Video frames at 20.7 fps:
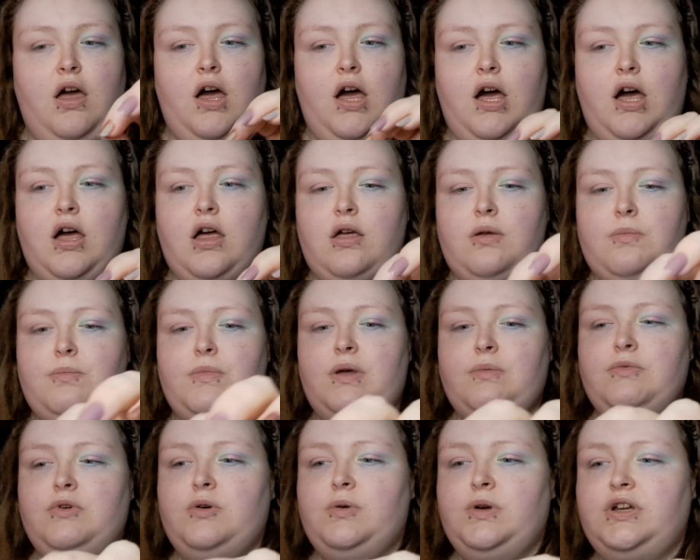
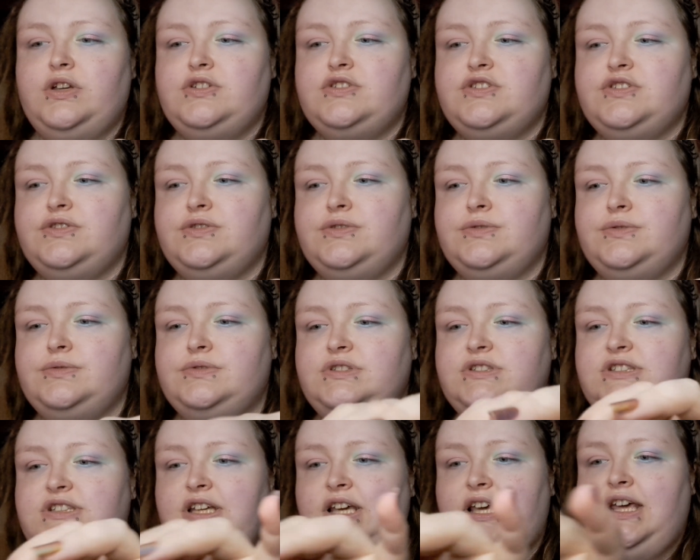I'm going to
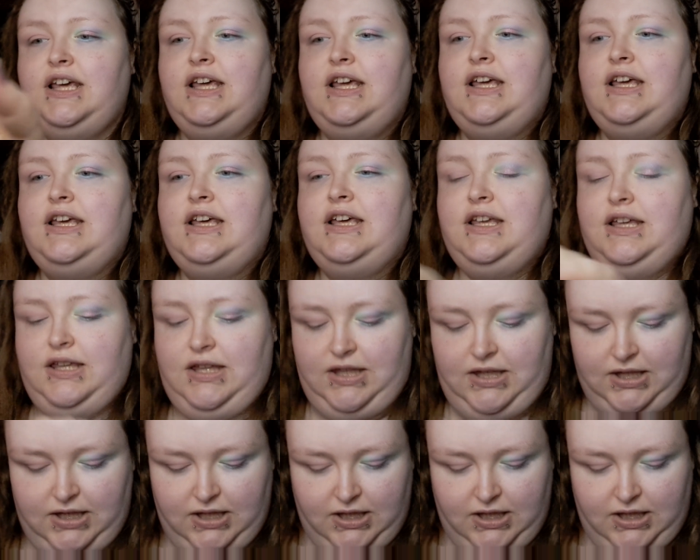take